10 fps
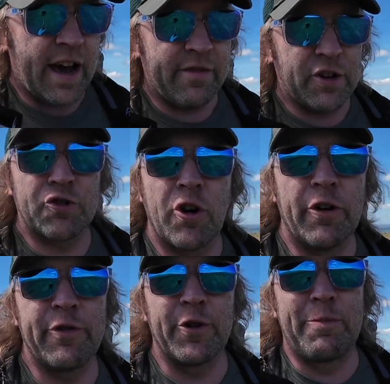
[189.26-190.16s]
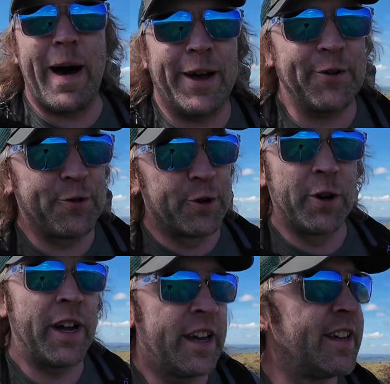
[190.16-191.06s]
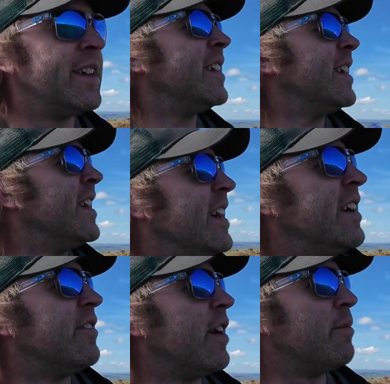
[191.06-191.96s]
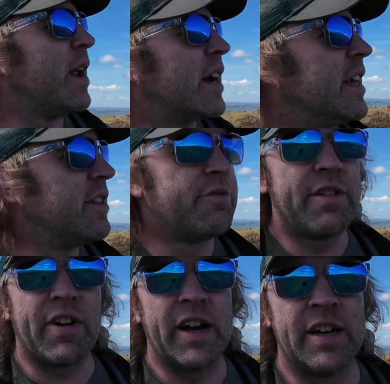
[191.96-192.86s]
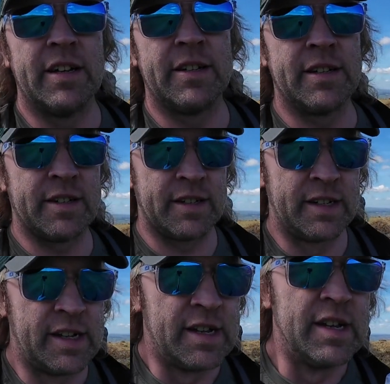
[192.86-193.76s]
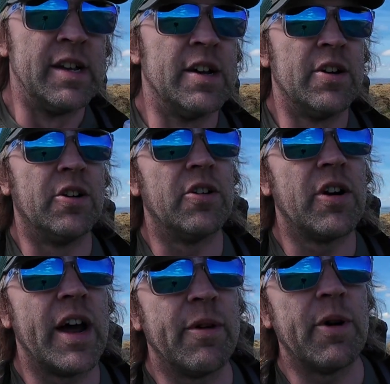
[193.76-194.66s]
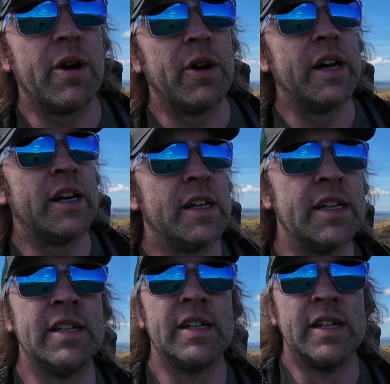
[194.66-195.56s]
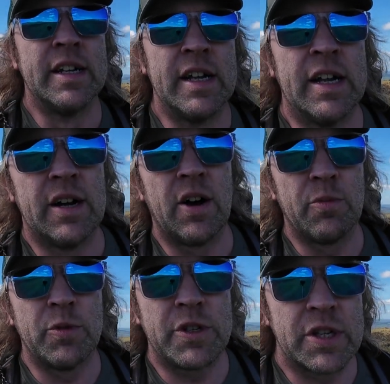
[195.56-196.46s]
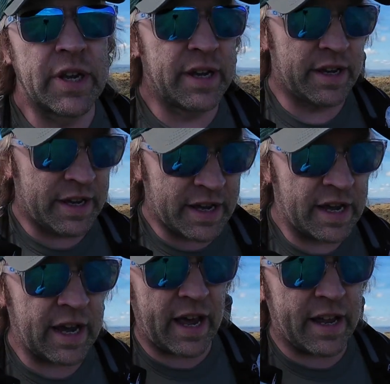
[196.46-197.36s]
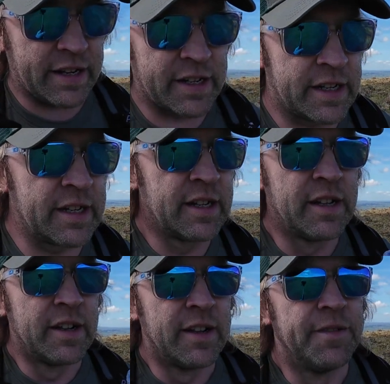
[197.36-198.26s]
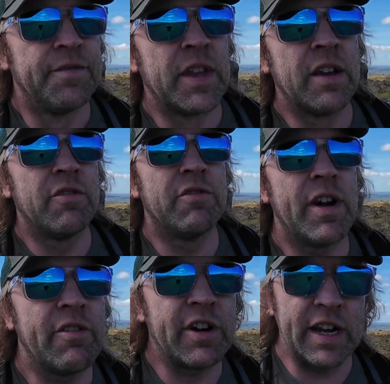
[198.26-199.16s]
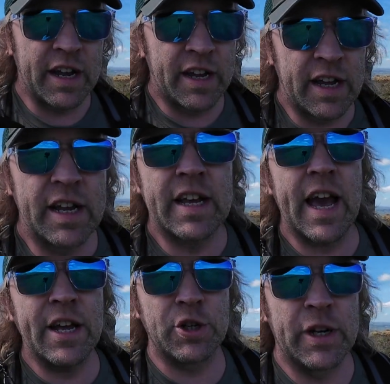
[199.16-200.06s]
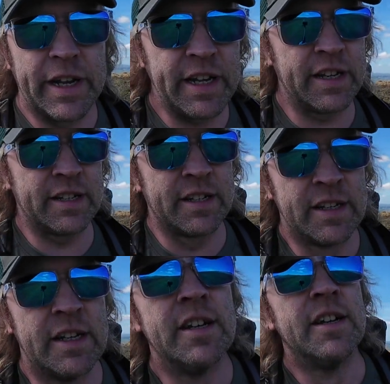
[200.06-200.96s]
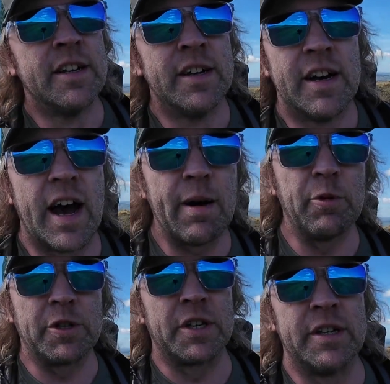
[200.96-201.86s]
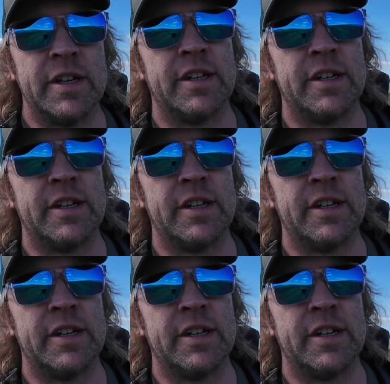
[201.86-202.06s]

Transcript: a trough or a puddle, or I'm lucky, the river. Alright, well, onwards and very casually upwards.